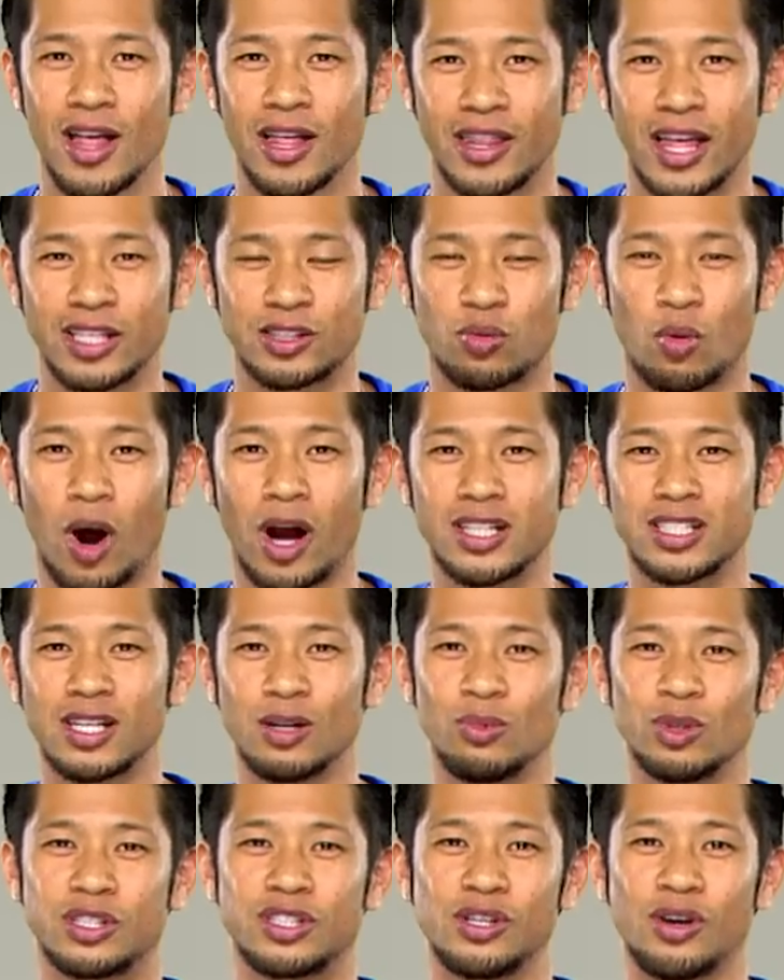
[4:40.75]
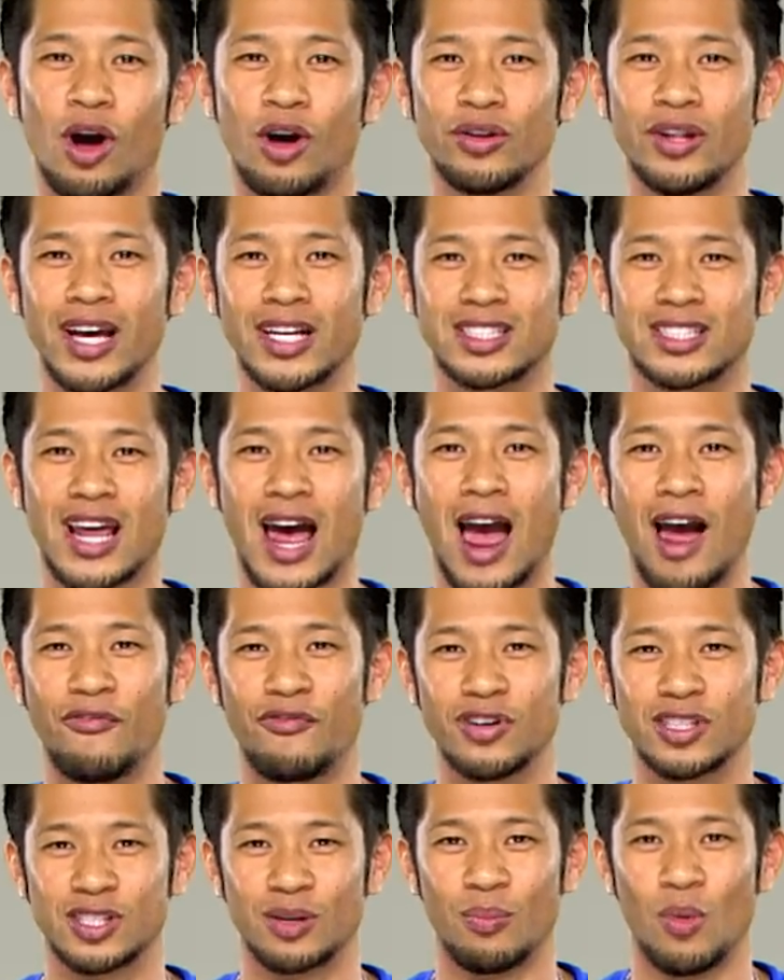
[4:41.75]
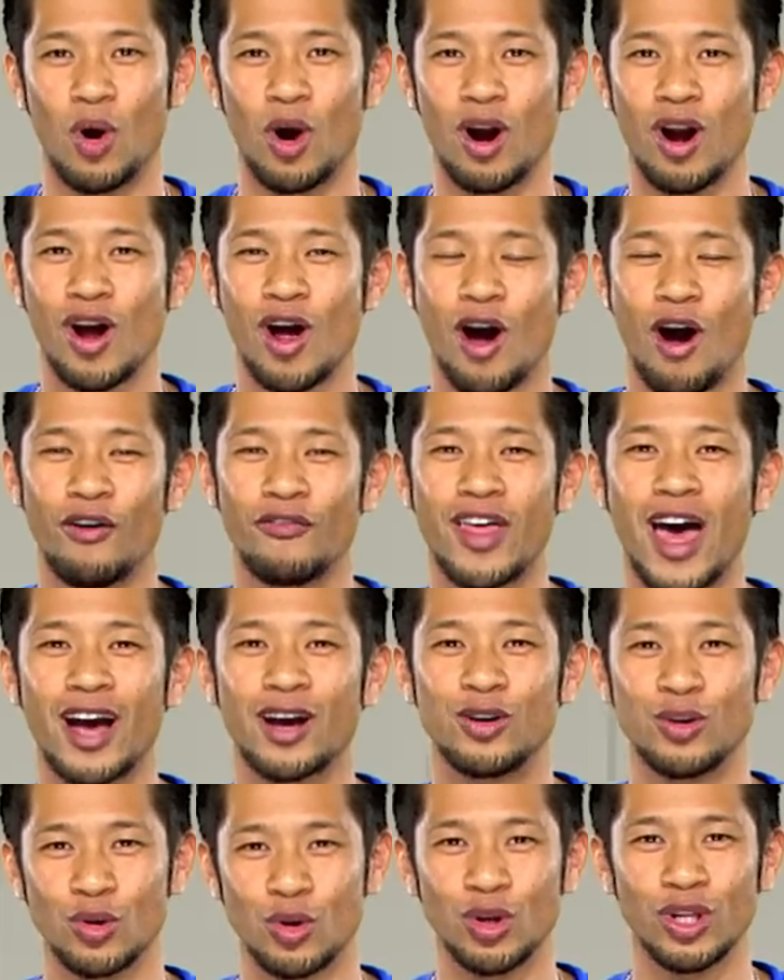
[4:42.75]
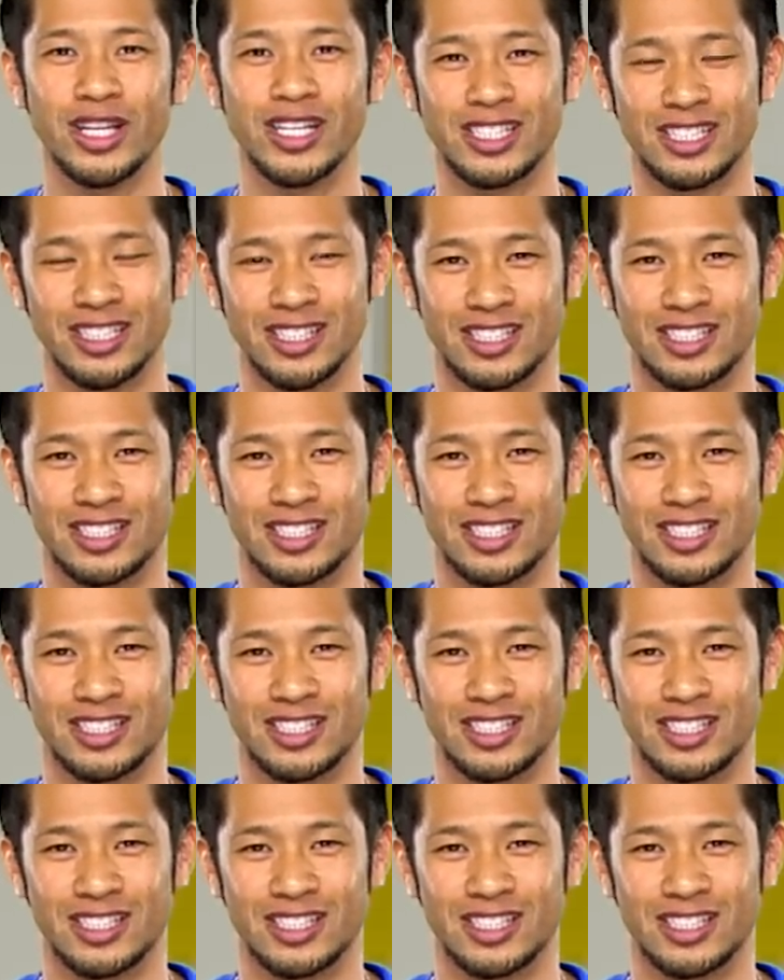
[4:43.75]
Thanks for watching, and we'll see you all next time for some more of that Googlicious.